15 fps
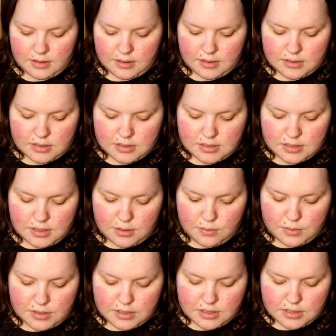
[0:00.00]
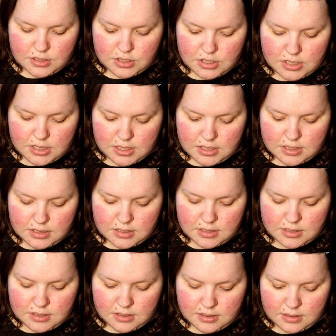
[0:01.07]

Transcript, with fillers: let's just see what she does.